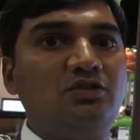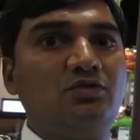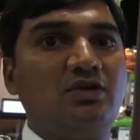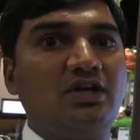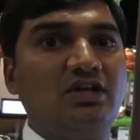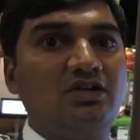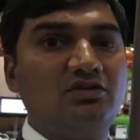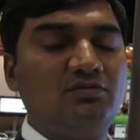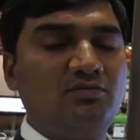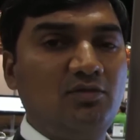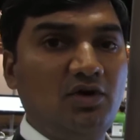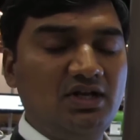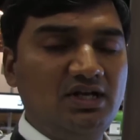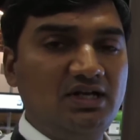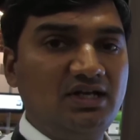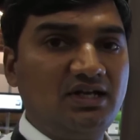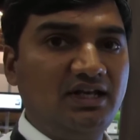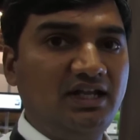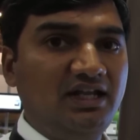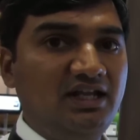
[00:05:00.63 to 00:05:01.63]
you can do
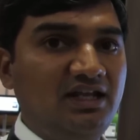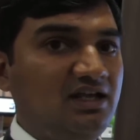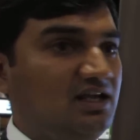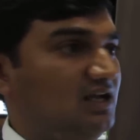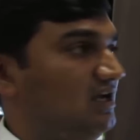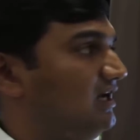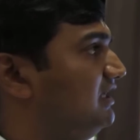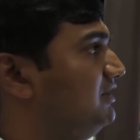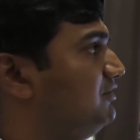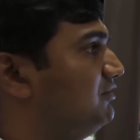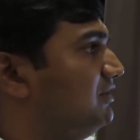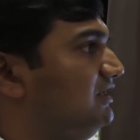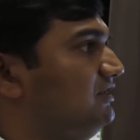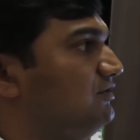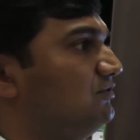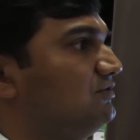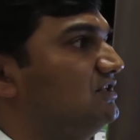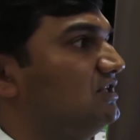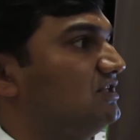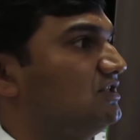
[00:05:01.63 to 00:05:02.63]
monitoring, and you can
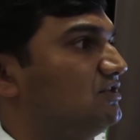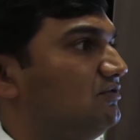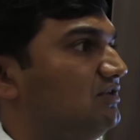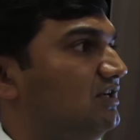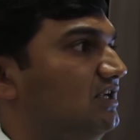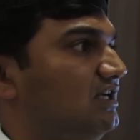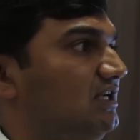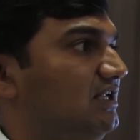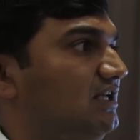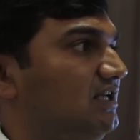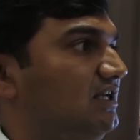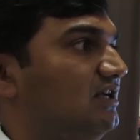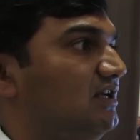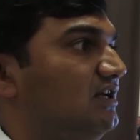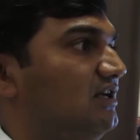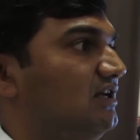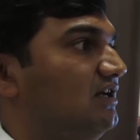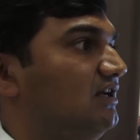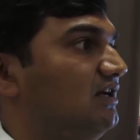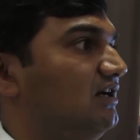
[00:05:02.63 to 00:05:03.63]
use this to really
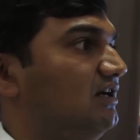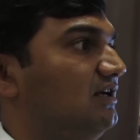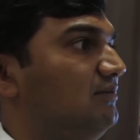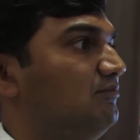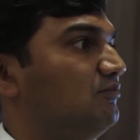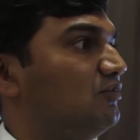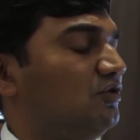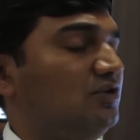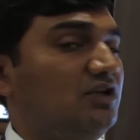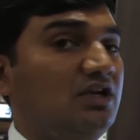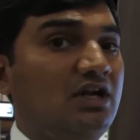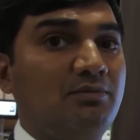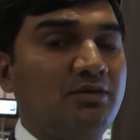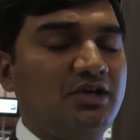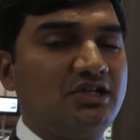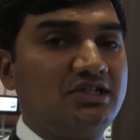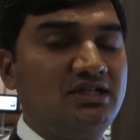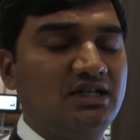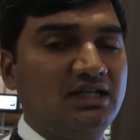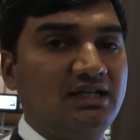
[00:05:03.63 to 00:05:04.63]
improve your
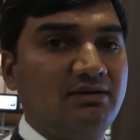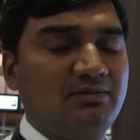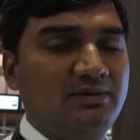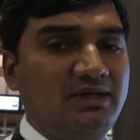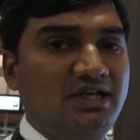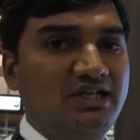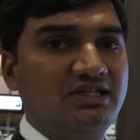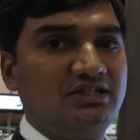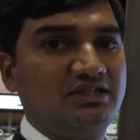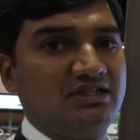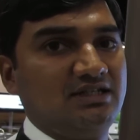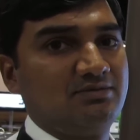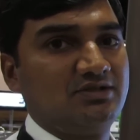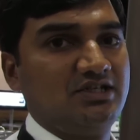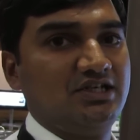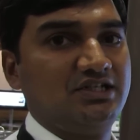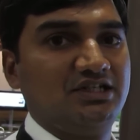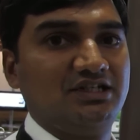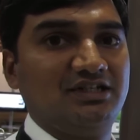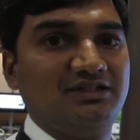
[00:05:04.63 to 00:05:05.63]
operational capabilities in a
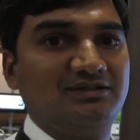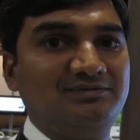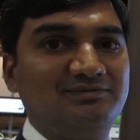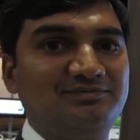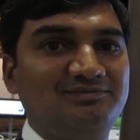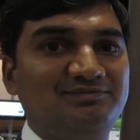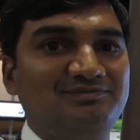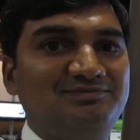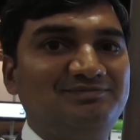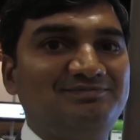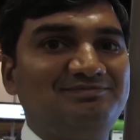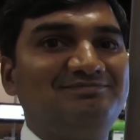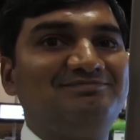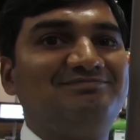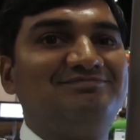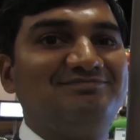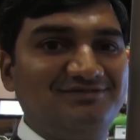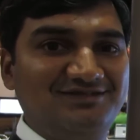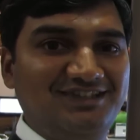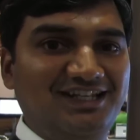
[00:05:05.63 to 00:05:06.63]
substation.
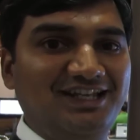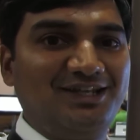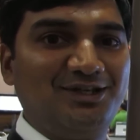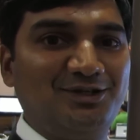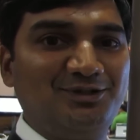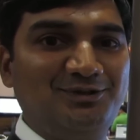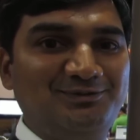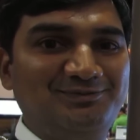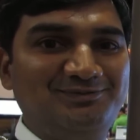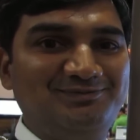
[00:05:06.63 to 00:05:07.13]
Thank you.